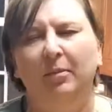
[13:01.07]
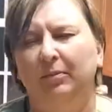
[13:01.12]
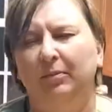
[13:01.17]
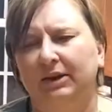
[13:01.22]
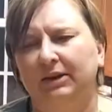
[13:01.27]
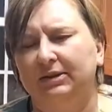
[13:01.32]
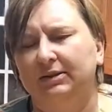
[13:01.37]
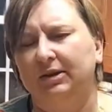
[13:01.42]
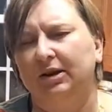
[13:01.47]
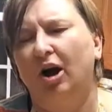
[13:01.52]

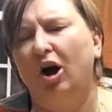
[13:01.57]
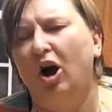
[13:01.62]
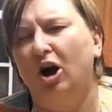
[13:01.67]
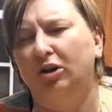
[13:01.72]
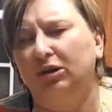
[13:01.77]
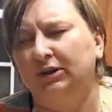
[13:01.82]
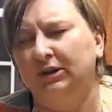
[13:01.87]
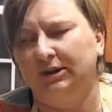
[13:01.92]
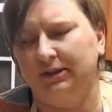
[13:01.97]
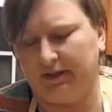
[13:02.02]
because
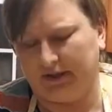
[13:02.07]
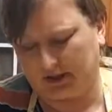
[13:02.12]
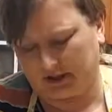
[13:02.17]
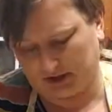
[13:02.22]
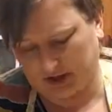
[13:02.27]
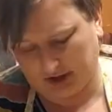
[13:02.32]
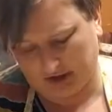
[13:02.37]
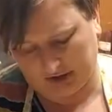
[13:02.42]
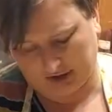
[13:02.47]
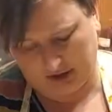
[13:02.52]
all
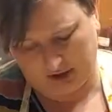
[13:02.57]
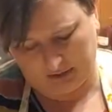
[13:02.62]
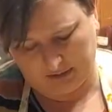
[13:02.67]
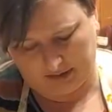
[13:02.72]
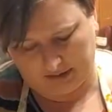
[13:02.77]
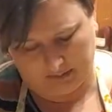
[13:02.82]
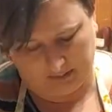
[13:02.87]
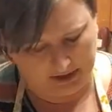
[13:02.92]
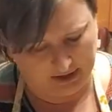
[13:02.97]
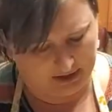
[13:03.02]

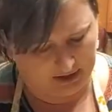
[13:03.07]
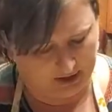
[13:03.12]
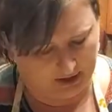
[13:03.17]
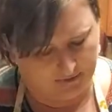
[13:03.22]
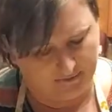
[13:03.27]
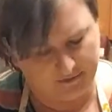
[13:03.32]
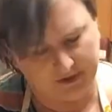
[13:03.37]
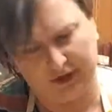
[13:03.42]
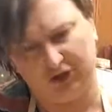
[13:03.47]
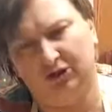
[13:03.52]
my baking
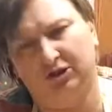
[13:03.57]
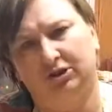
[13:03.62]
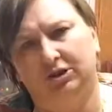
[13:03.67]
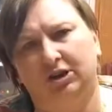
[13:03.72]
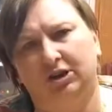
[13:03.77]
adventures